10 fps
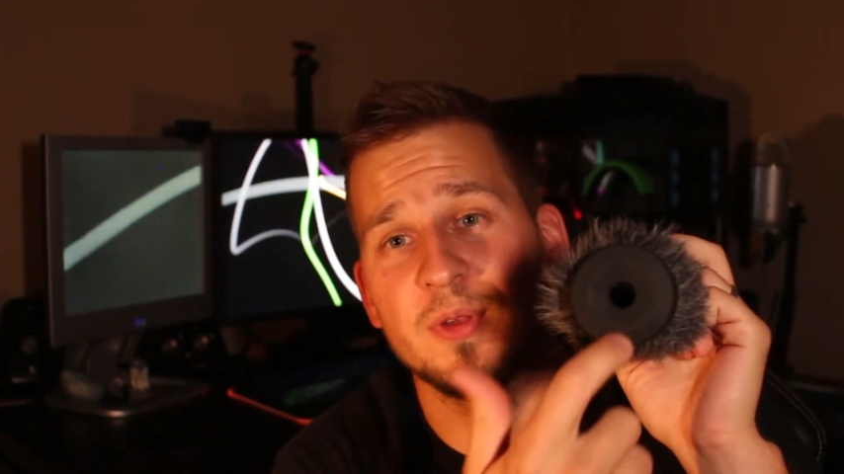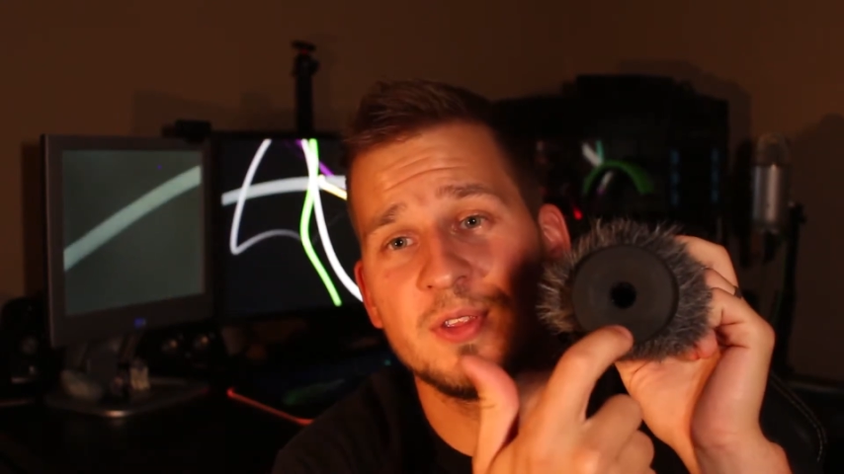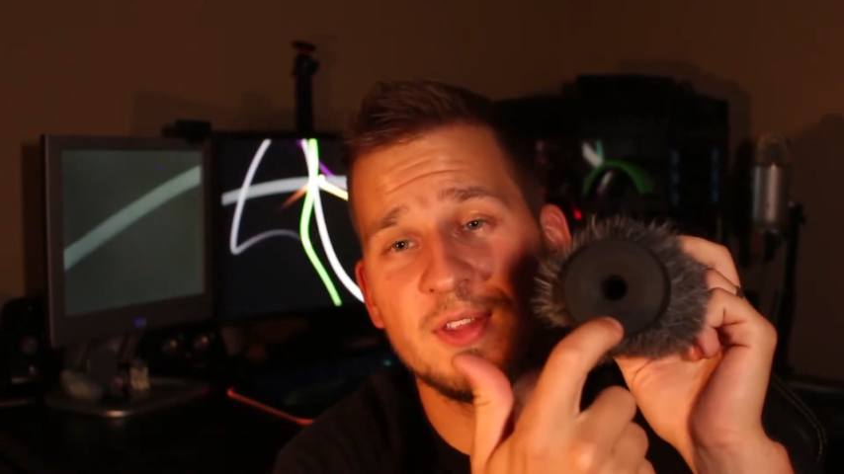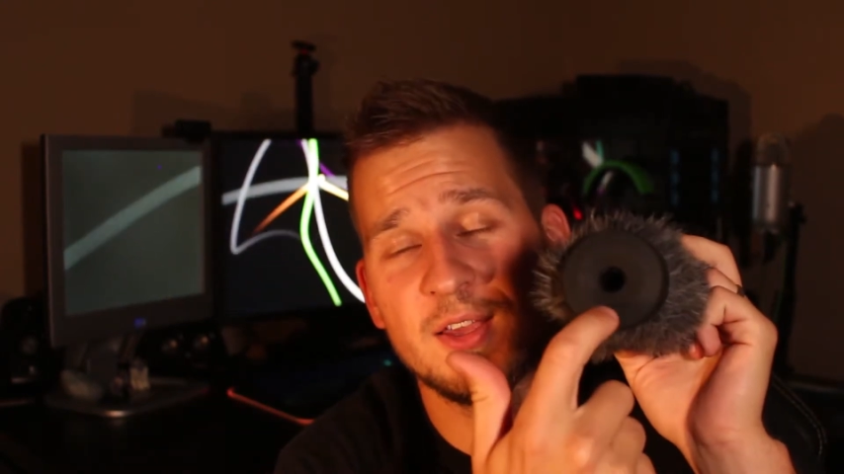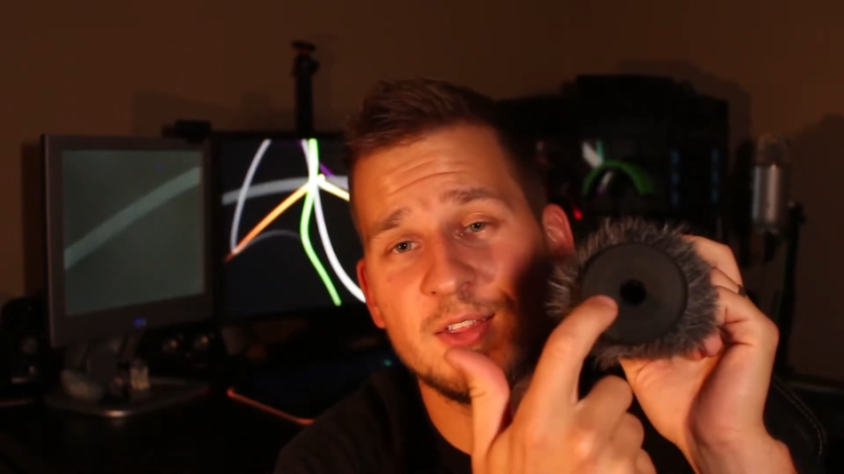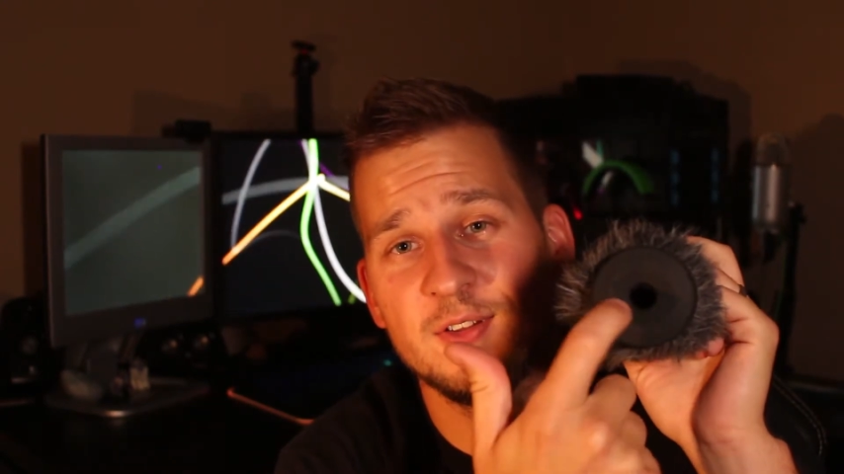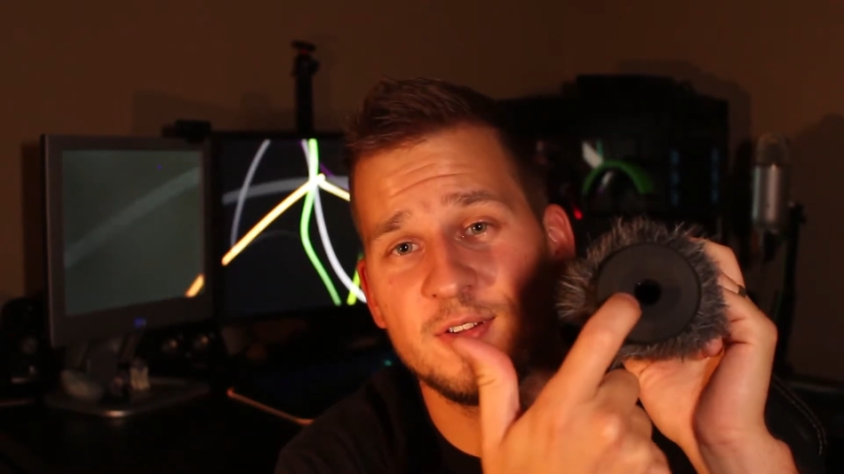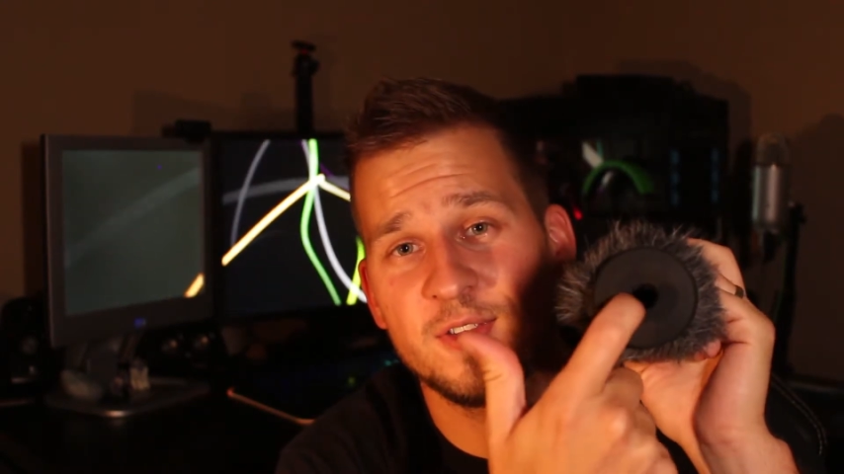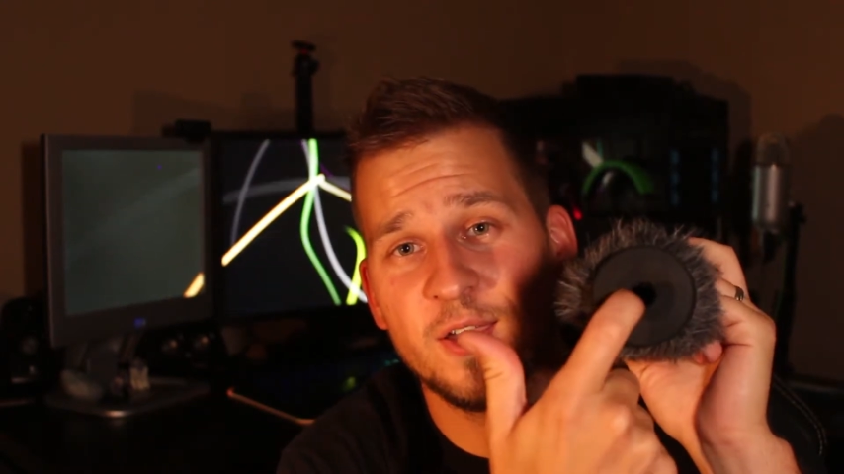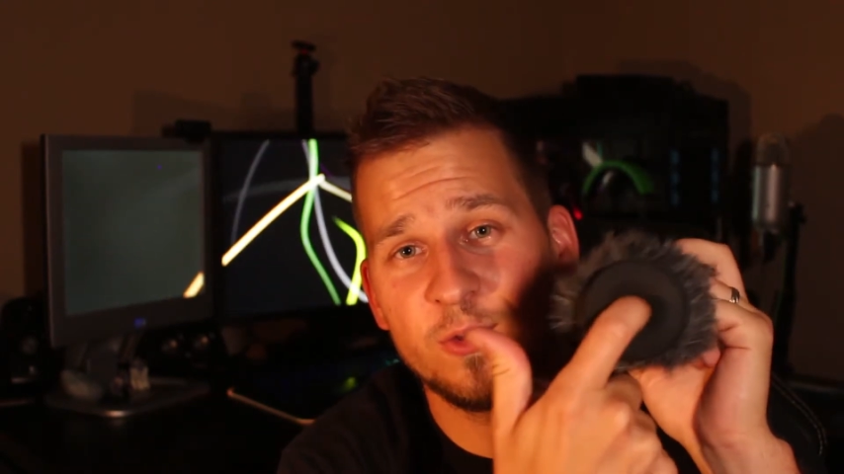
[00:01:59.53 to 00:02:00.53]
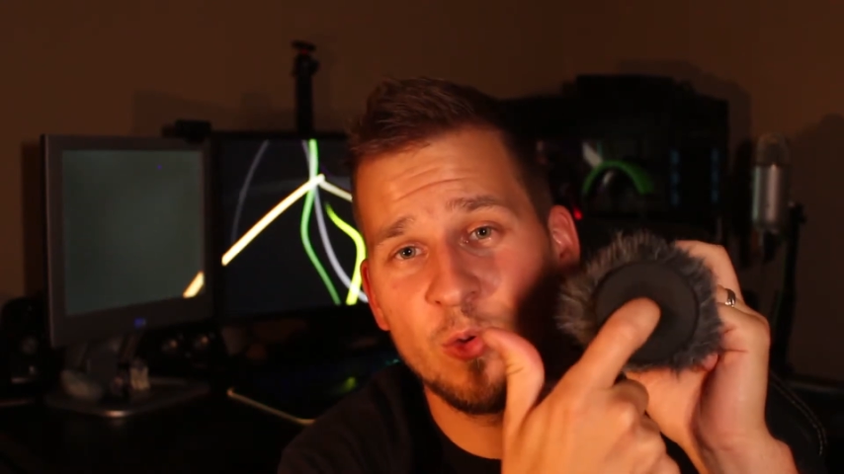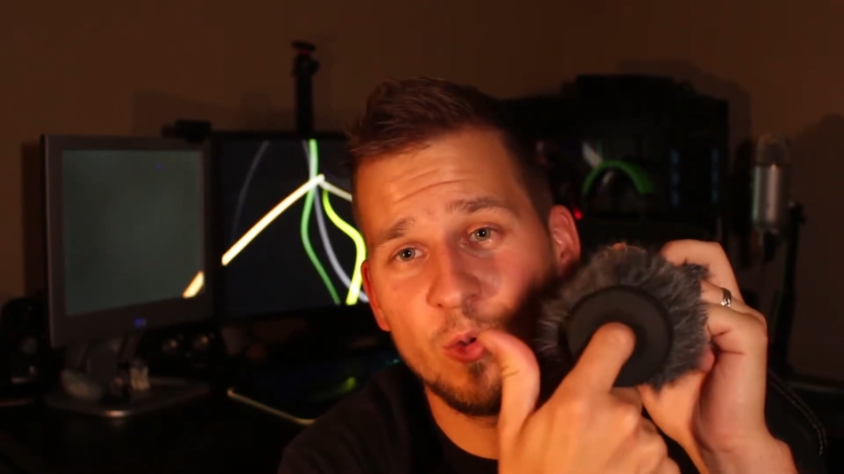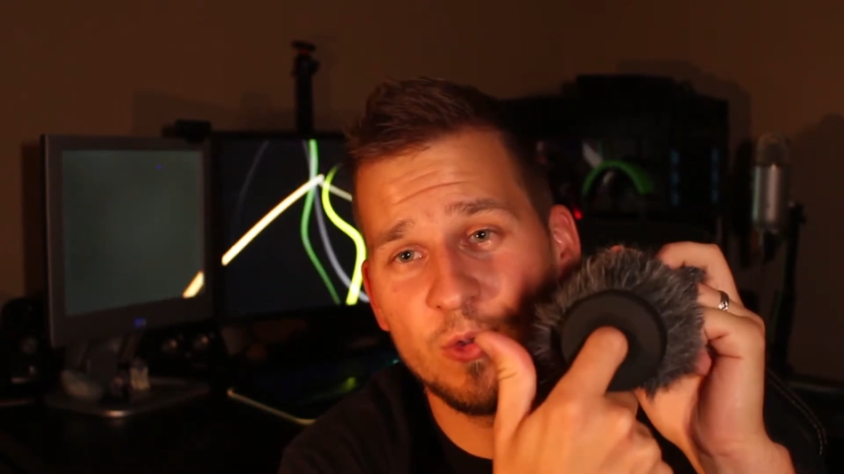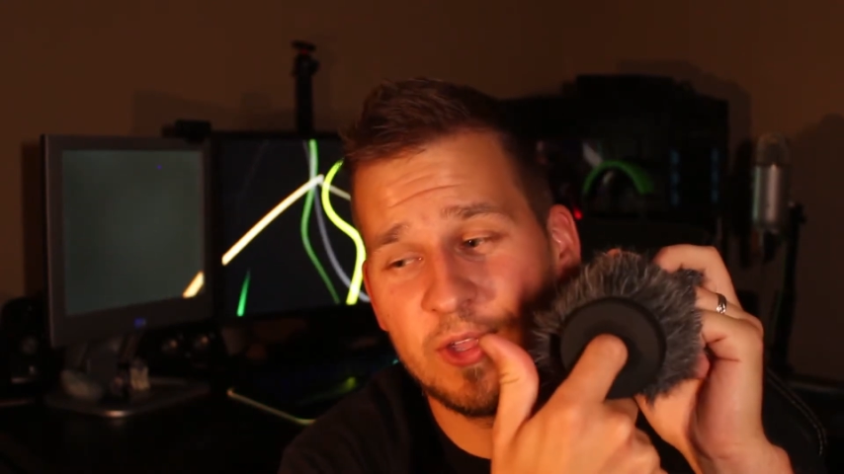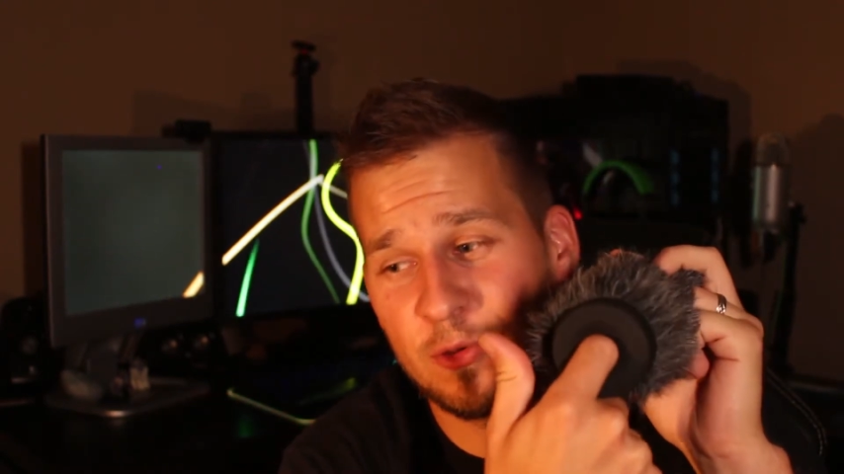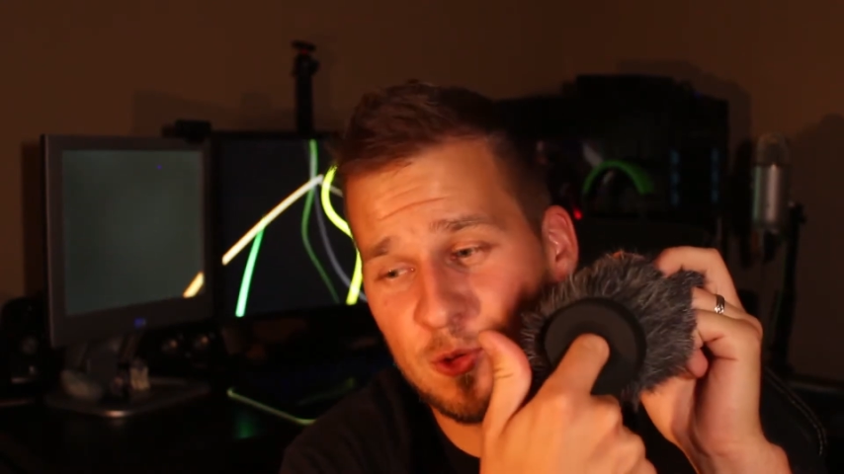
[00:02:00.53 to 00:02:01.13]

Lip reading: but it's a nice little tight hole that